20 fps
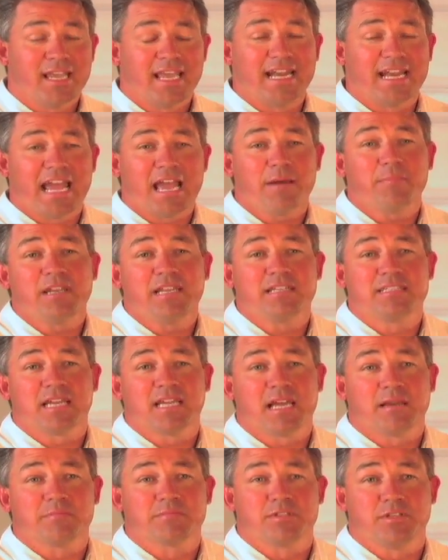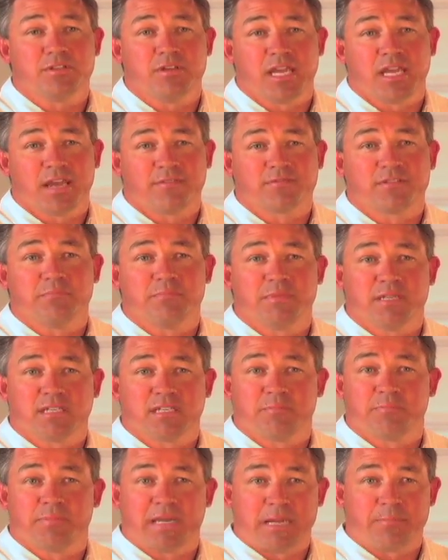And how many times do you have to
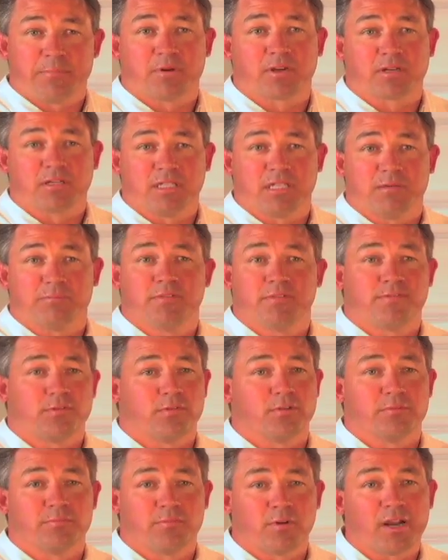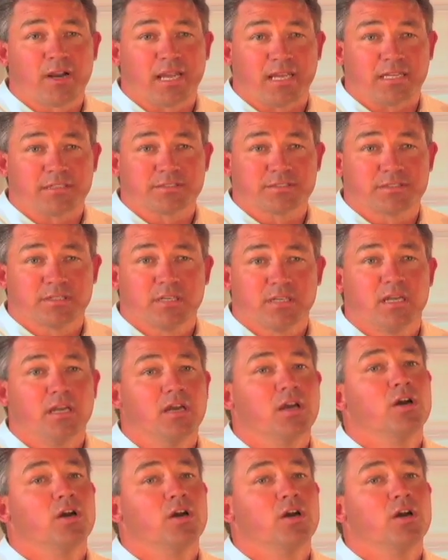bend a paper clip before it breaks?